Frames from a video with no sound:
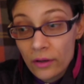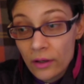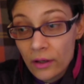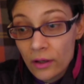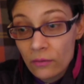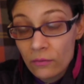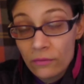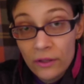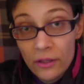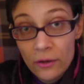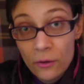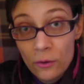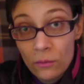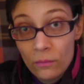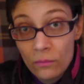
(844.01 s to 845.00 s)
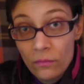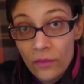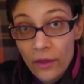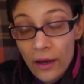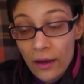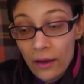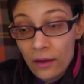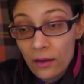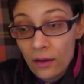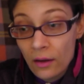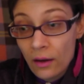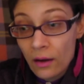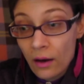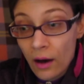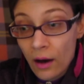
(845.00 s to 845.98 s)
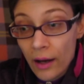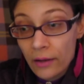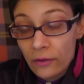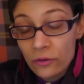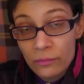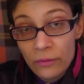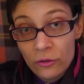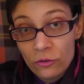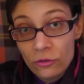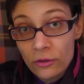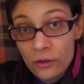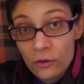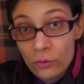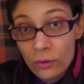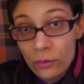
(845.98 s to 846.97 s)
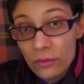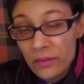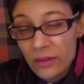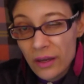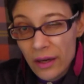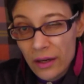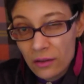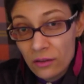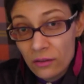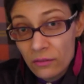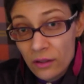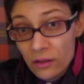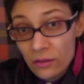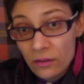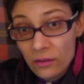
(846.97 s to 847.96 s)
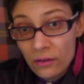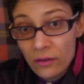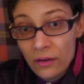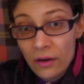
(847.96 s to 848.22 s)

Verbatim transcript: uh, video that I especially agree with the end of it.